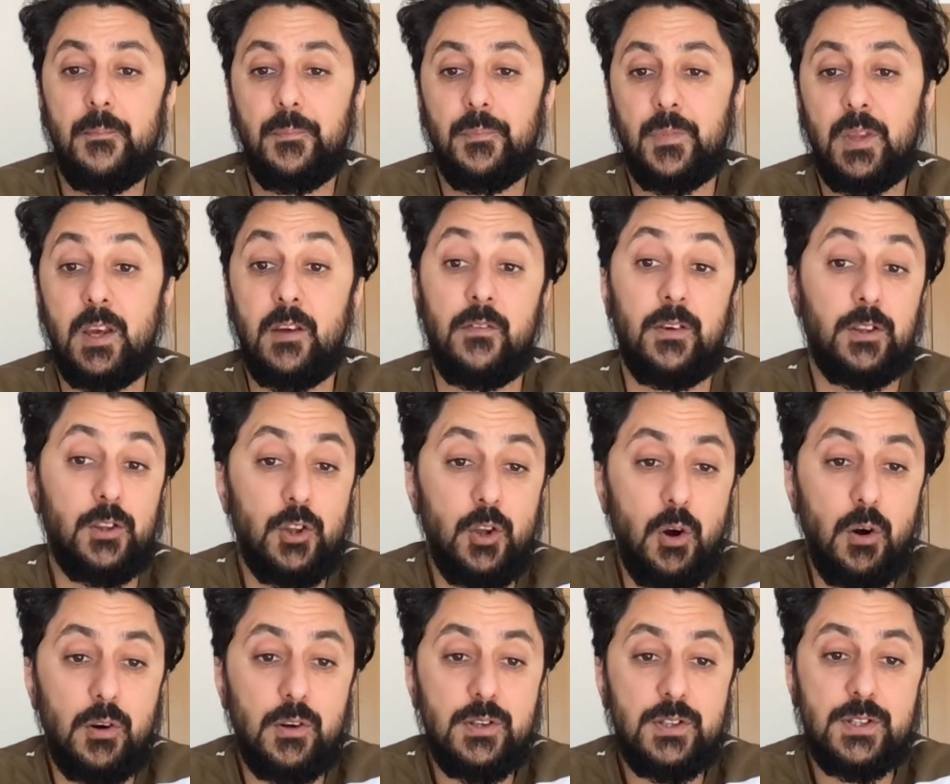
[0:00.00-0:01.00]
if it
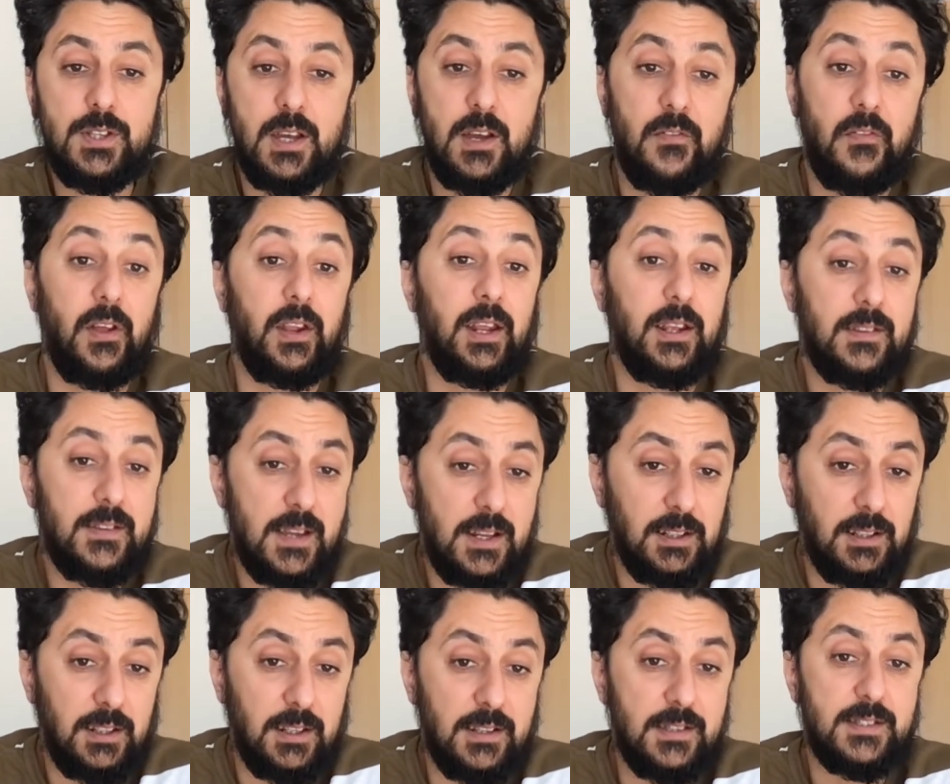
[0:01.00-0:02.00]
knows that a
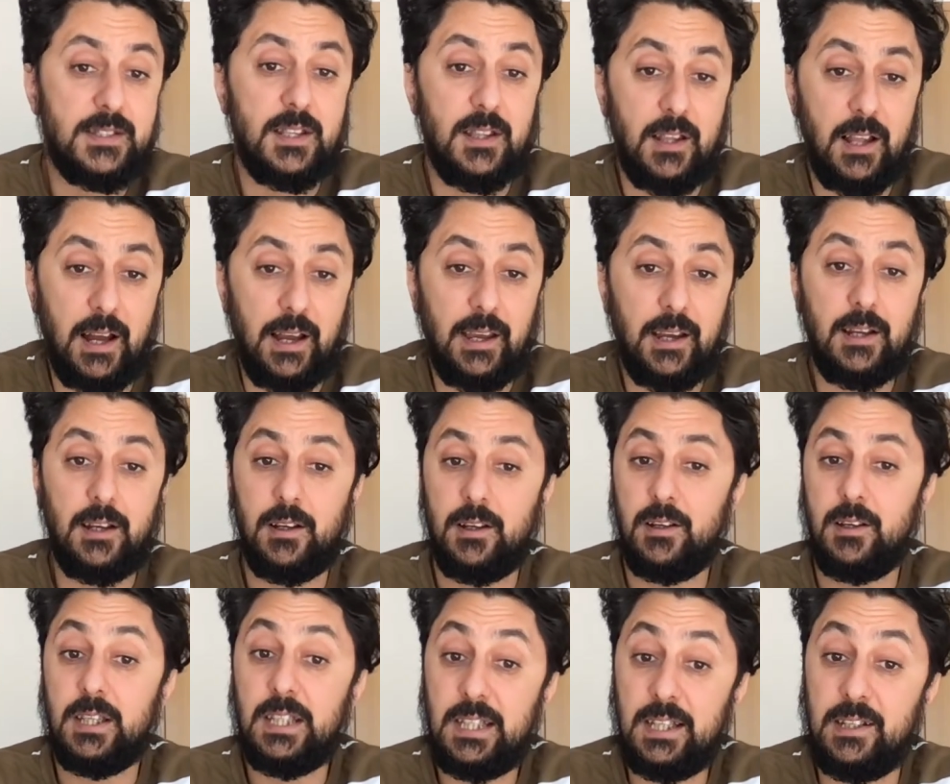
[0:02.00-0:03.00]
sentence like
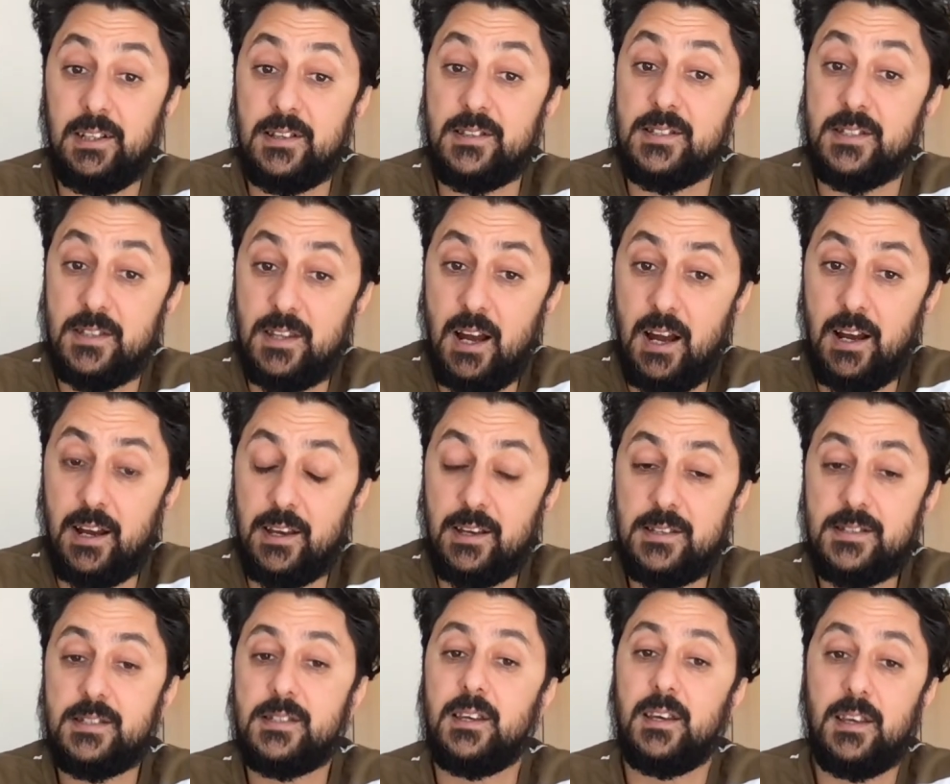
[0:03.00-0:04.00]
"it is
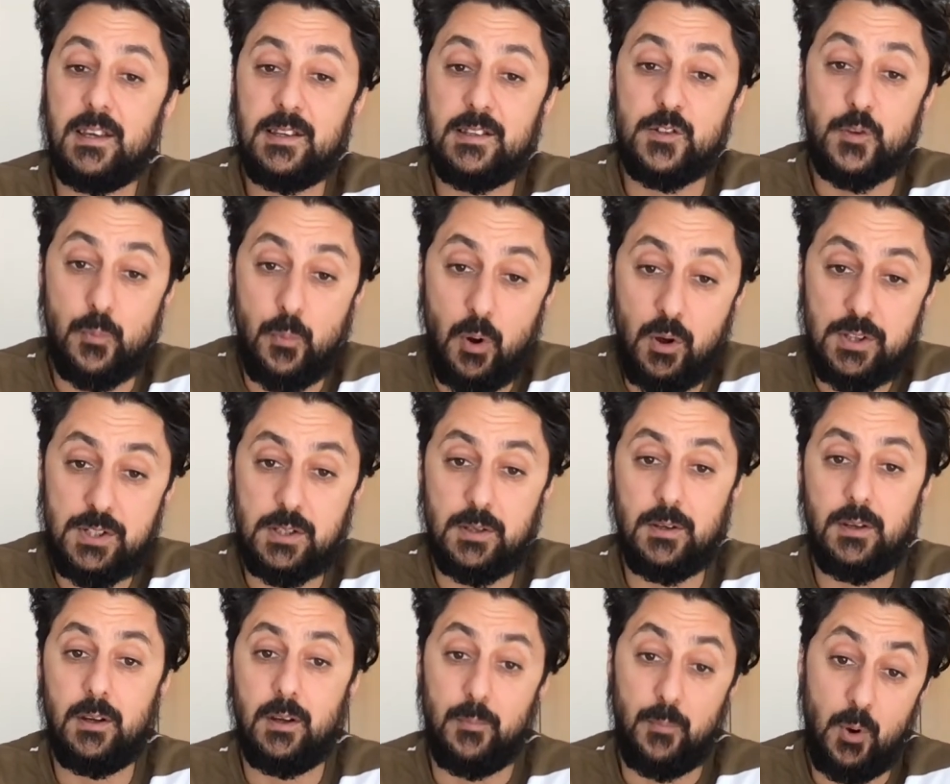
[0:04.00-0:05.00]
nice" is
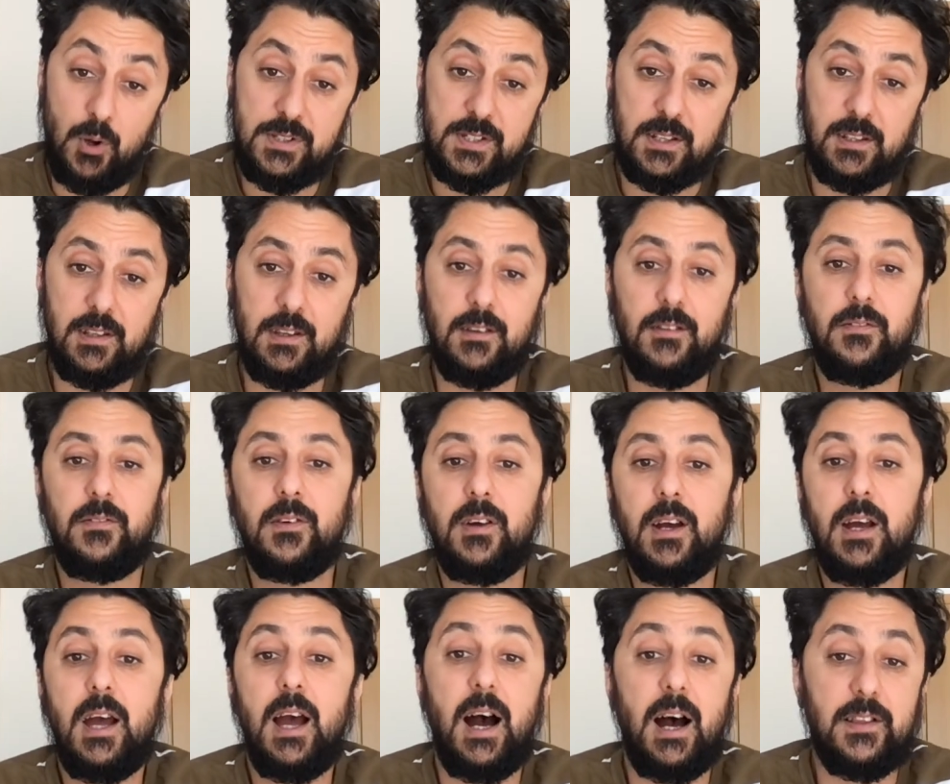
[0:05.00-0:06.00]
positive,
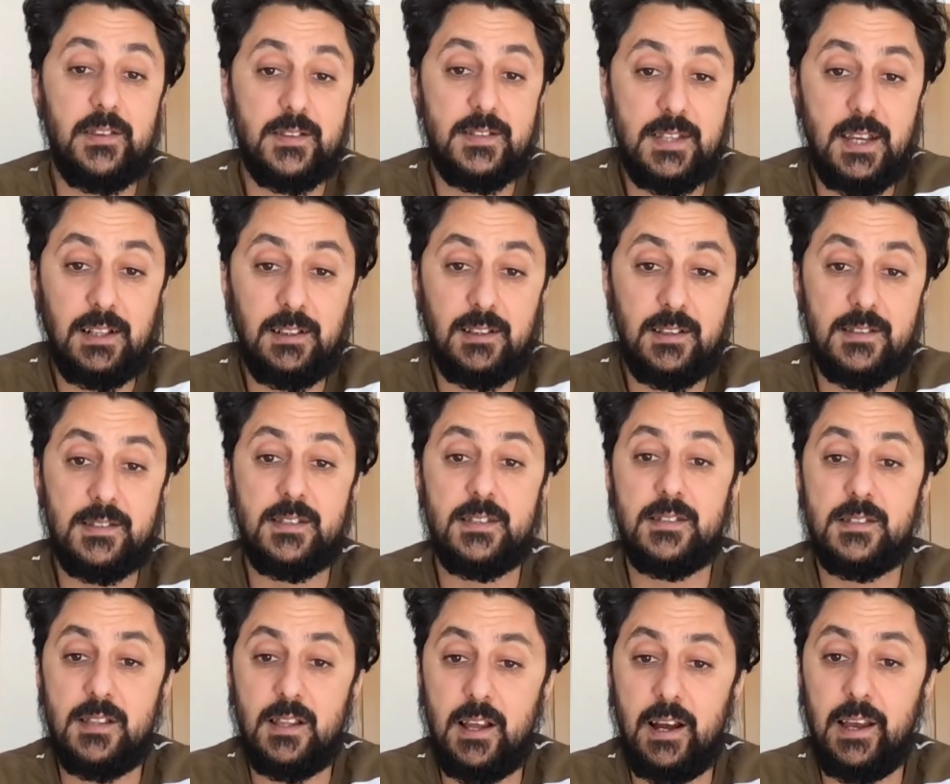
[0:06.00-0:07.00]
other
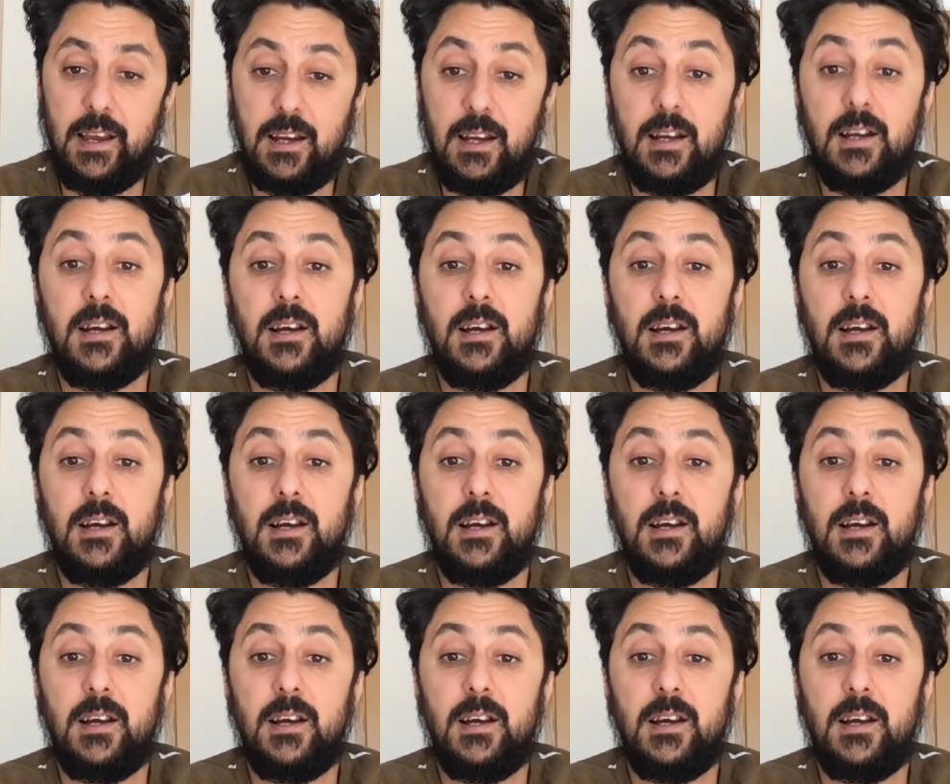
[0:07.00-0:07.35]
sentences like